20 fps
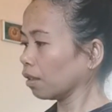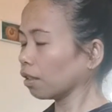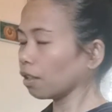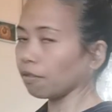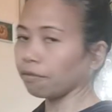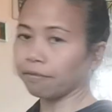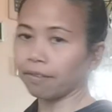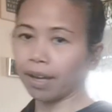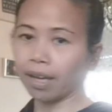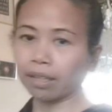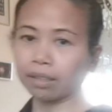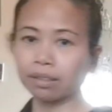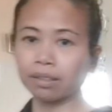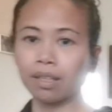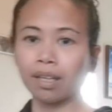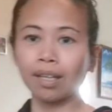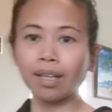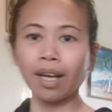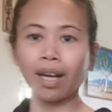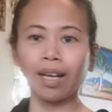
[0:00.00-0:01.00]
the fact
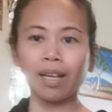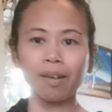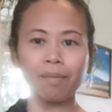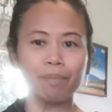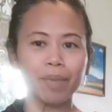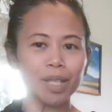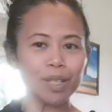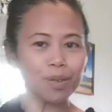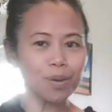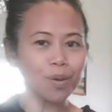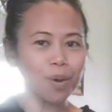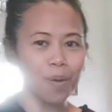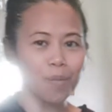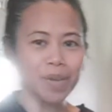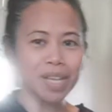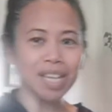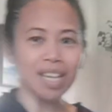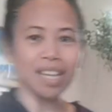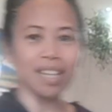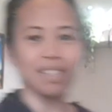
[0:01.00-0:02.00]
that I have been
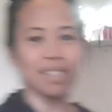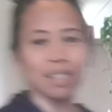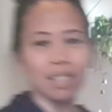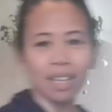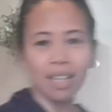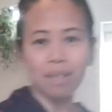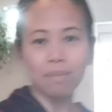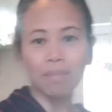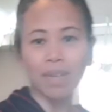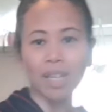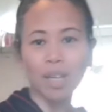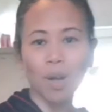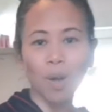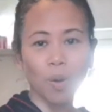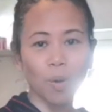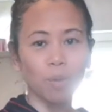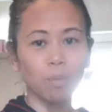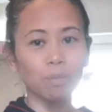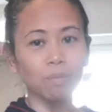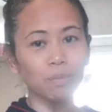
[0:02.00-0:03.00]
growing it inside my
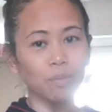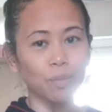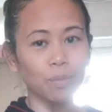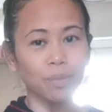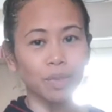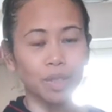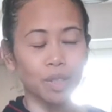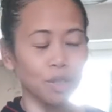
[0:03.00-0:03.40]
home,